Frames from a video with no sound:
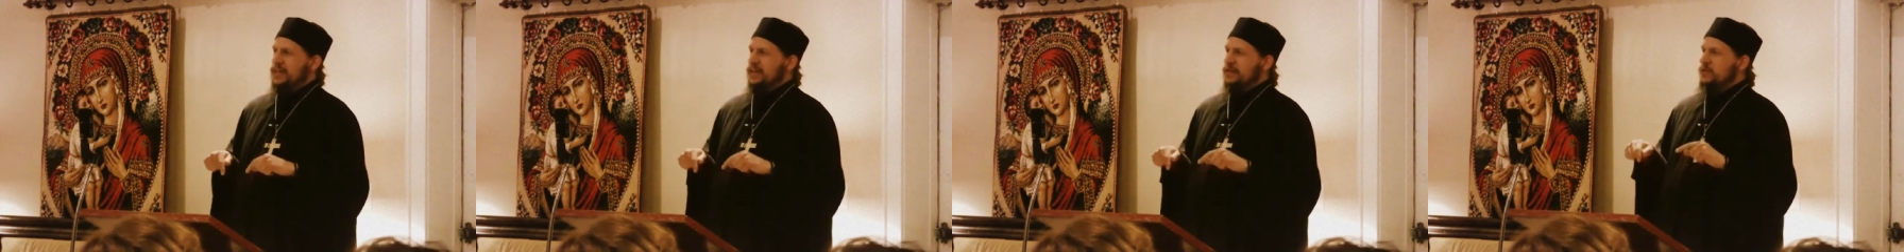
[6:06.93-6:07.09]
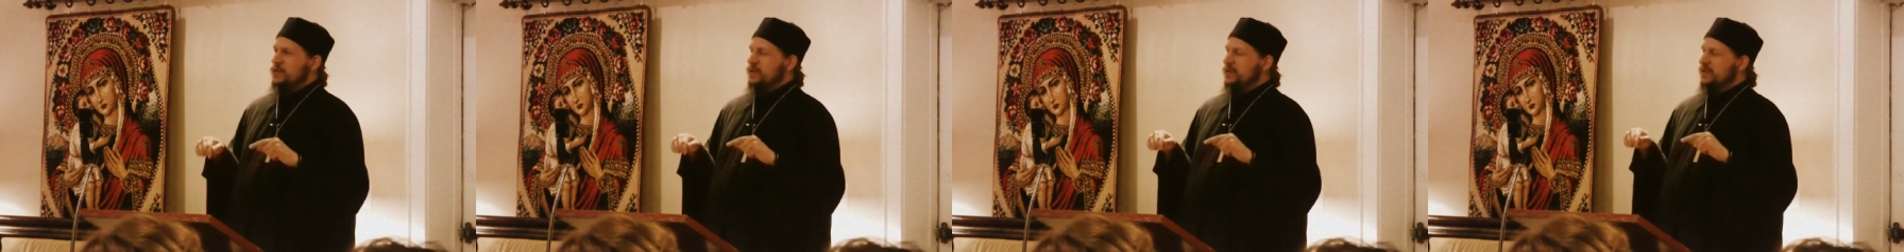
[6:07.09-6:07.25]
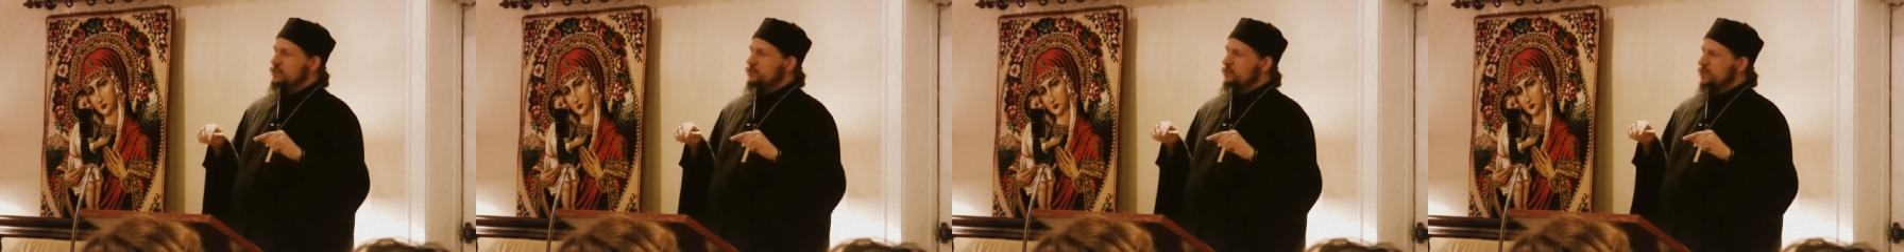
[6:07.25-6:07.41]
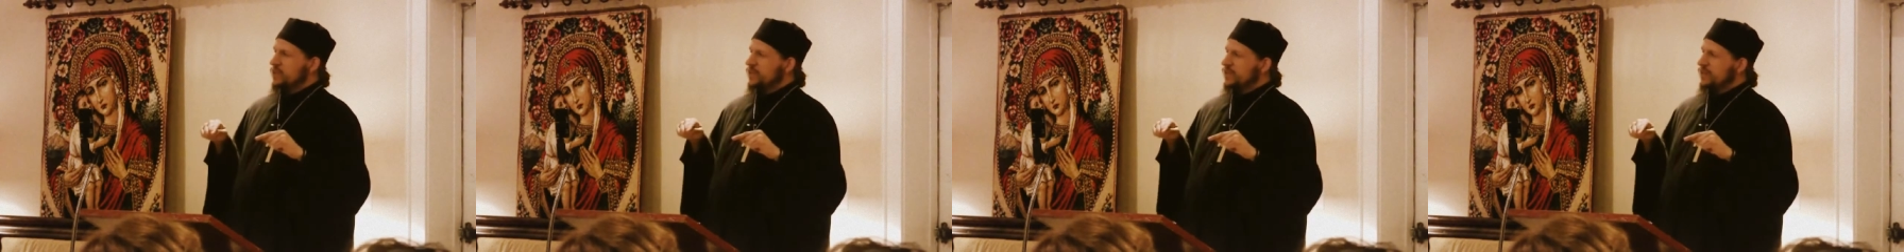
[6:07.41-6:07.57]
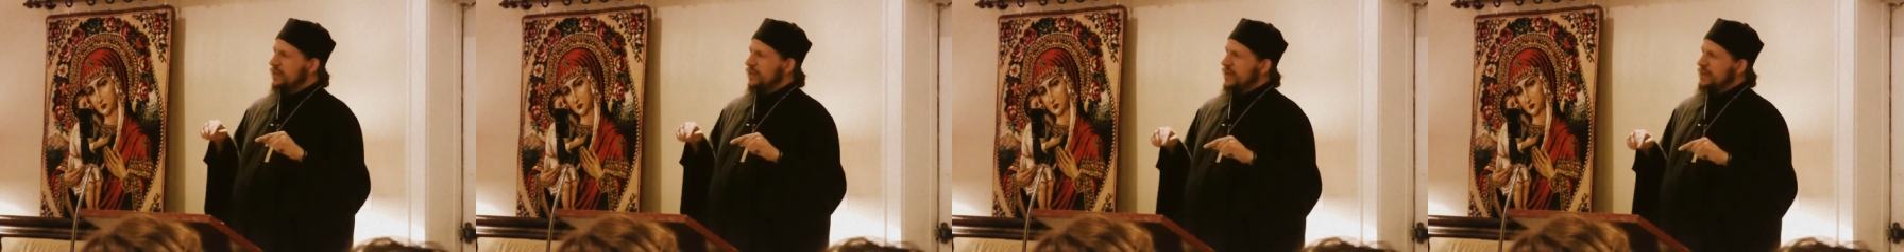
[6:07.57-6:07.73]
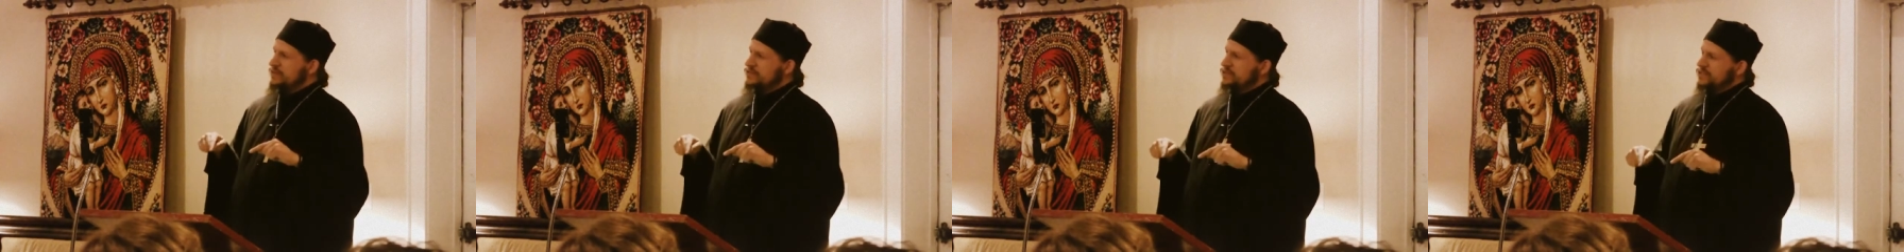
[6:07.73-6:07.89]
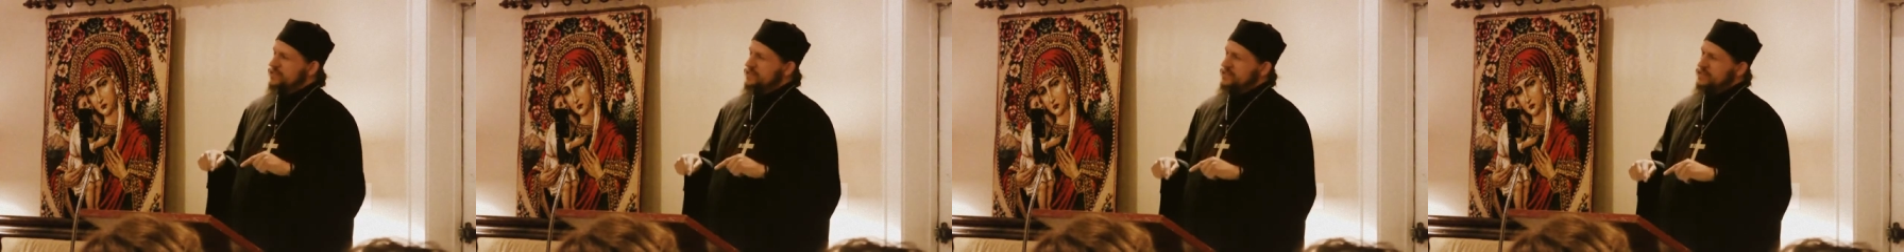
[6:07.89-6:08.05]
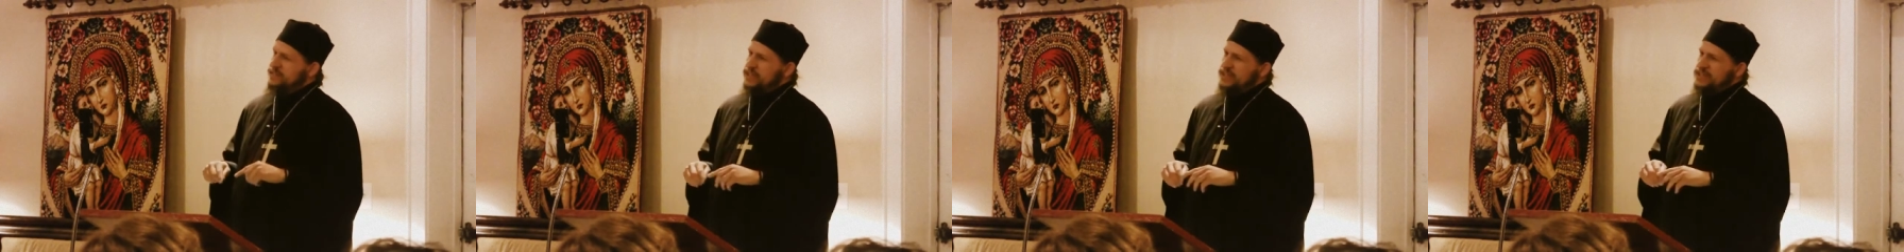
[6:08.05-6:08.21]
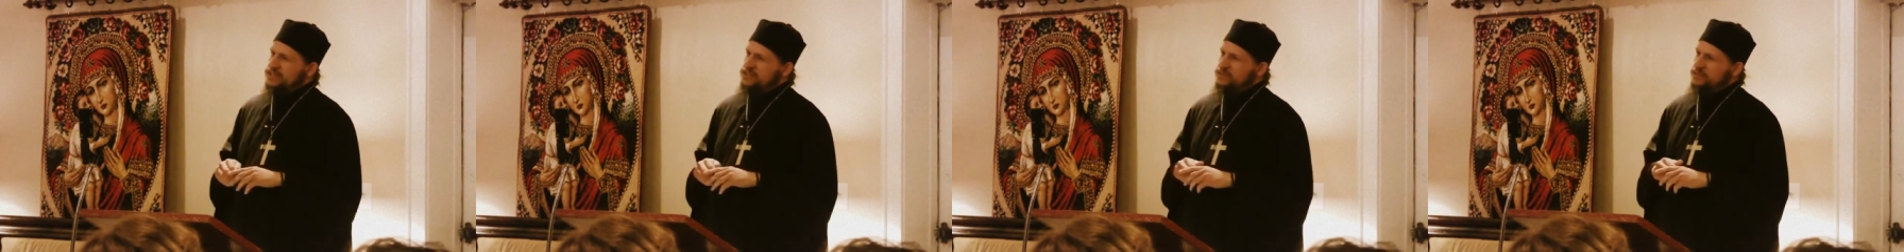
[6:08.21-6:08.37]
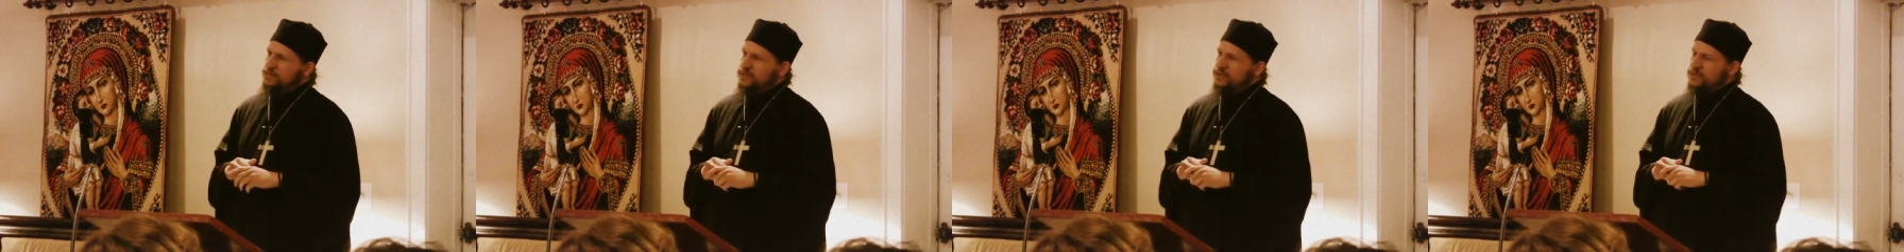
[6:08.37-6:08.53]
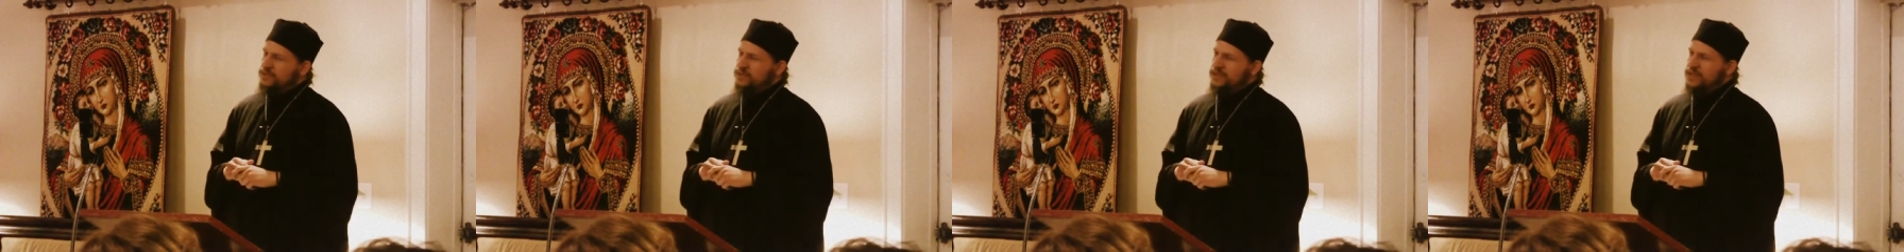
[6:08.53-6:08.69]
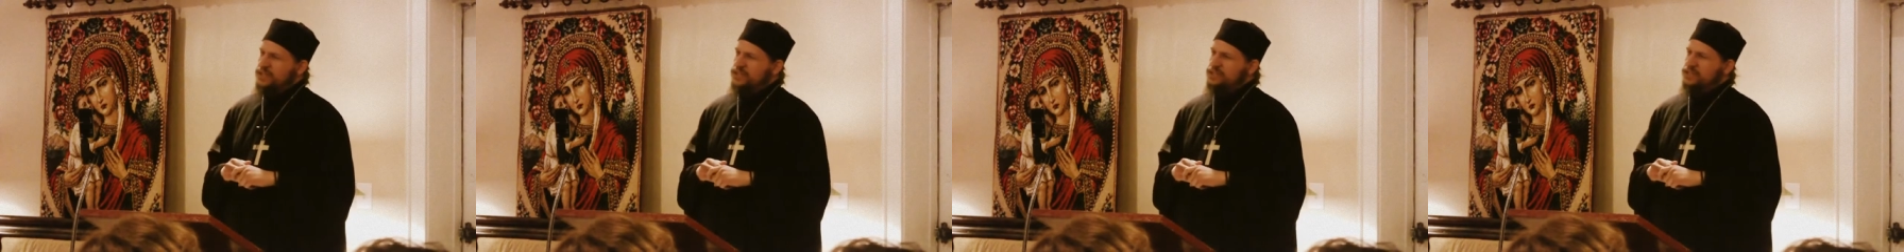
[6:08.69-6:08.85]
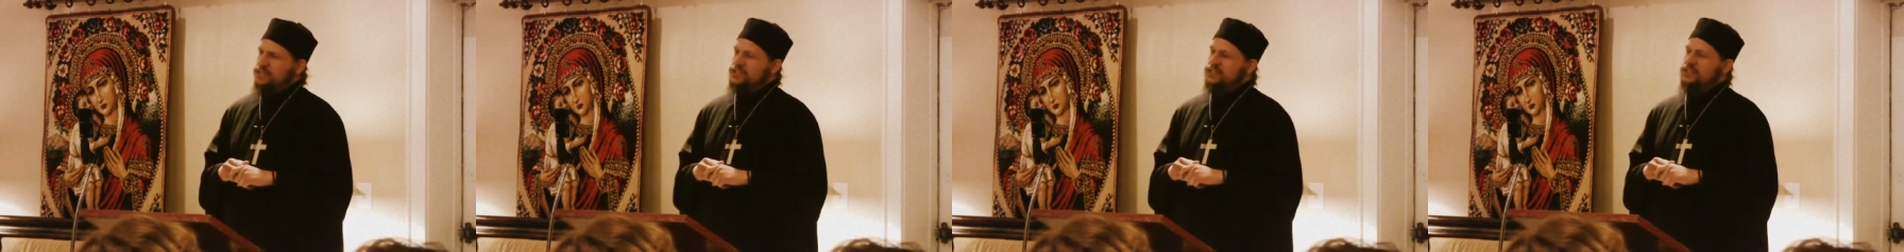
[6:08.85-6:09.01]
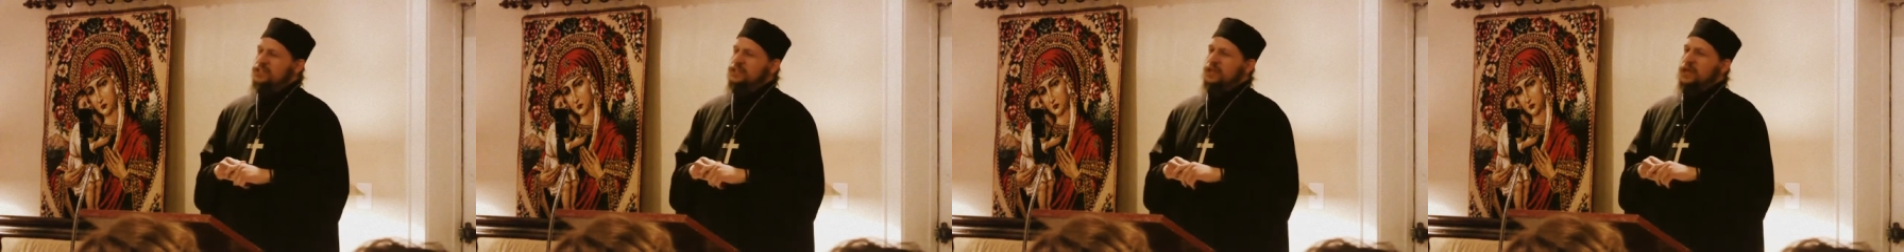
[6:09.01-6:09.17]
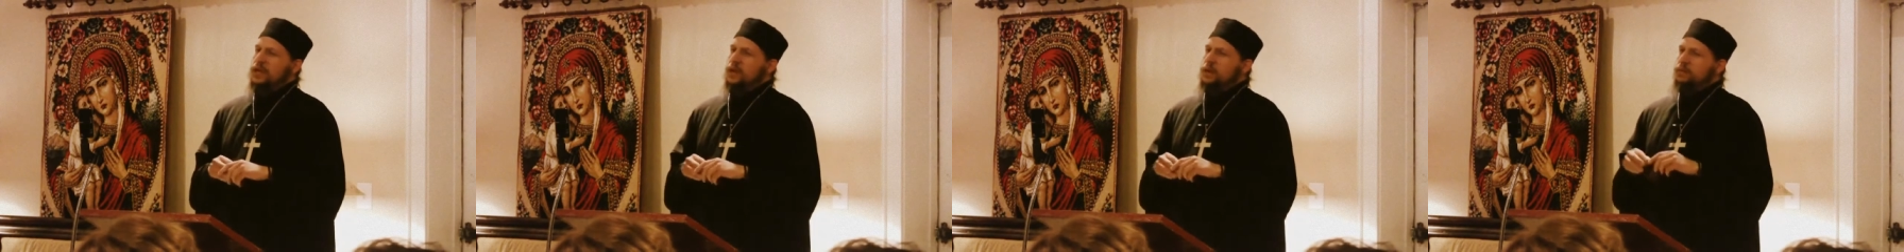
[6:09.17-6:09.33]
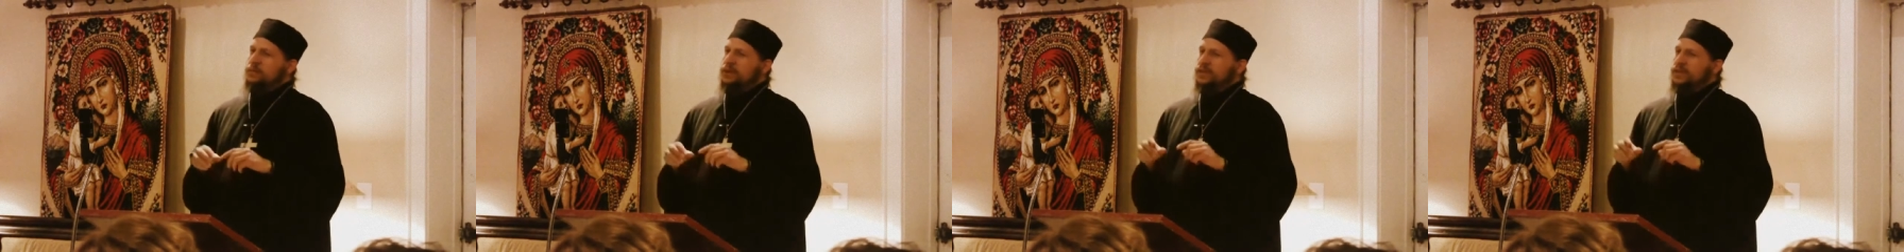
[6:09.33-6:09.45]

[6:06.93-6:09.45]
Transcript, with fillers: We can read lives of the saints from other ages,